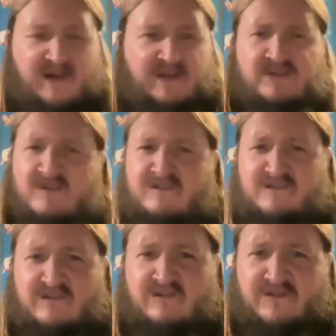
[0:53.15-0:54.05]
And I know there's
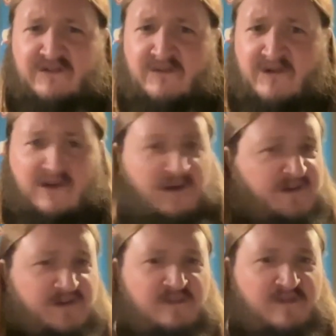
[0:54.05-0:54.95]
a lot of you like, I
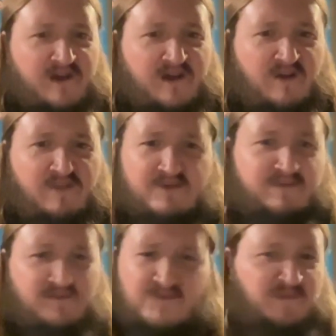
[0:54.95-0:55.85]
know that
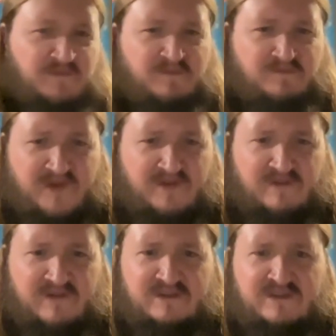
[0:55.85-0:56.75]
album, been
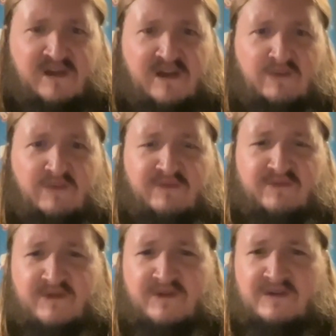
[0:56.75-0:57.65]
listening to that album
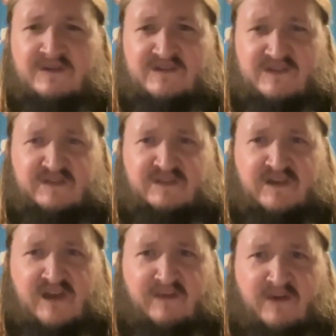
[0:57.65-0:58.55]
since it
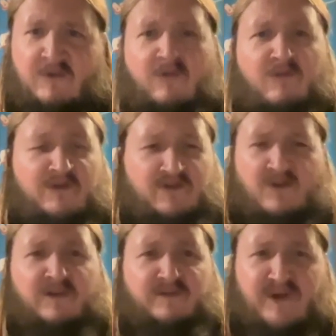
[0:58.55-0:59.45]
came out, or I
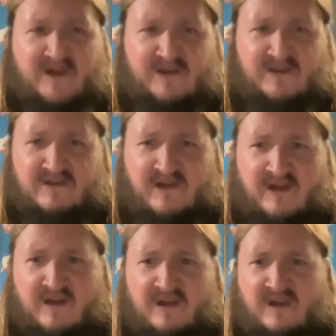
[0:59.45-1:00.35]
got it back in the
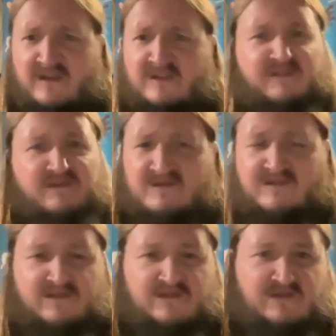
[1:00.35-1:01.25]
day, and
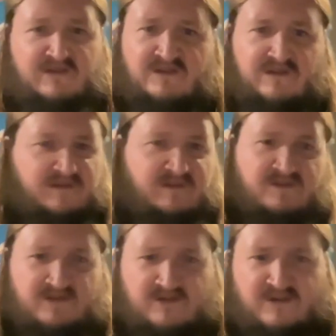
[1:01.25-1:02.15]

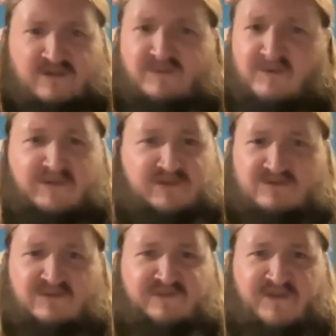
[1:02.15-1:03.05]
you know, and you probably
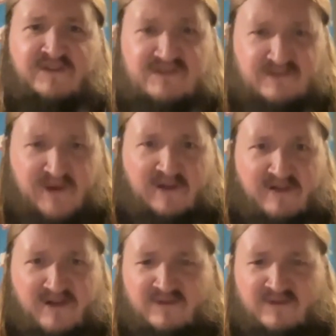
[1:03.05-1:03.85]
told your friends about it